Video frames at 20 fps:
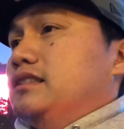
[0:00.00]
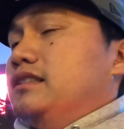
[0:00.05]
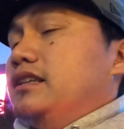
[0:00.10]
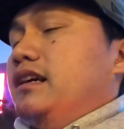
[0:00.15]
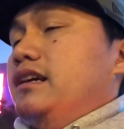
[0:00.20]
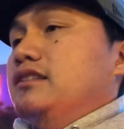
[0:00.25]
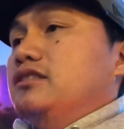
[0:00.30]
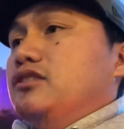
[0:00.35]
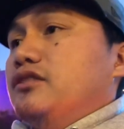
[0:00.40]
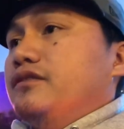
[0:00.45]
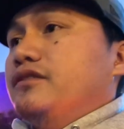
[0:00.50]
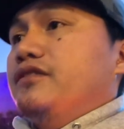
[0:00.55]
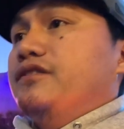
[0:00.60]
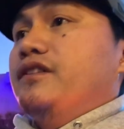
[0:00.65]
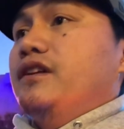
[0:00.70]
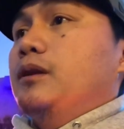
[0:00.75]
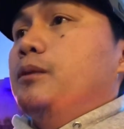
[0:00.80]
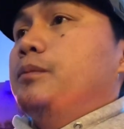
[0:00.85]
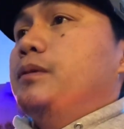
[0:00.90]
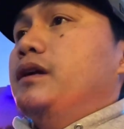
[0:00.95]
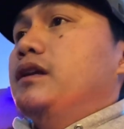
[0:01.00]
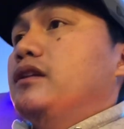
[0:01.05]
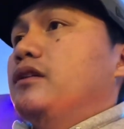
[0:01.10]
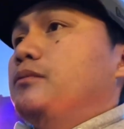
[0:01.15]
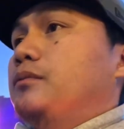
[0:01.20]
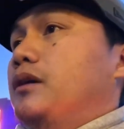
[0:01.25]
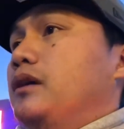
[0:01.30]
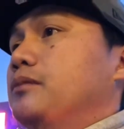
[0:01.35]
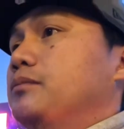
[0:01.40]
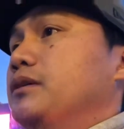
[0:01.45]
taste of the Filipino
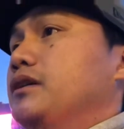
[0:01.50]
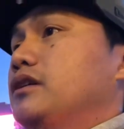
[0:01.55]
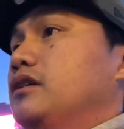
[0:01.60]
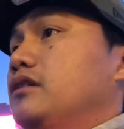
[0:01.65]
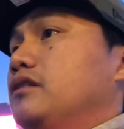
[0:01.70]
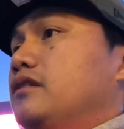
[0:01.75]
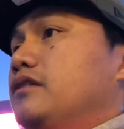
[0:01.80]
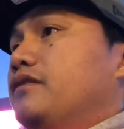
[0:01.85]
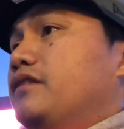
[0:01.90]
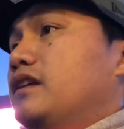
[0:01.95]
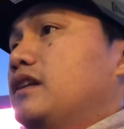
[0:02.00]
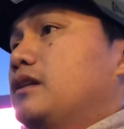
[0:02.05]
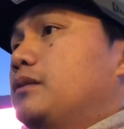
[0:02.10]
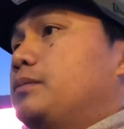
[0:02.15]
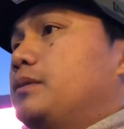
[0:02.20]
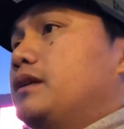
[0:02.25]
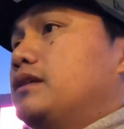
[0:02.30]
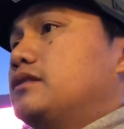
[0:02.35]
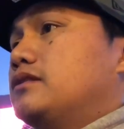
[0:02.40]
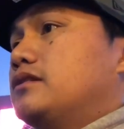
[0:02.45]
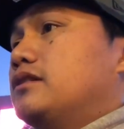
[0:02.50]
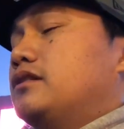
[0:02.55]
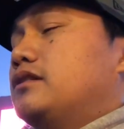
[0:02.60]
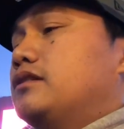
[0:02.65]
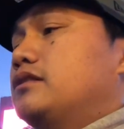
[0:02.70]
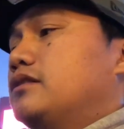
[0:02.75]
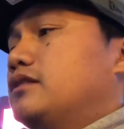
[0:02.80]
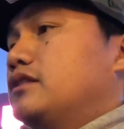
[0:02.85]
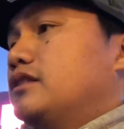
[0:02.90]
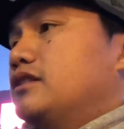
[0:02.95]
barbecue in the Philippines, so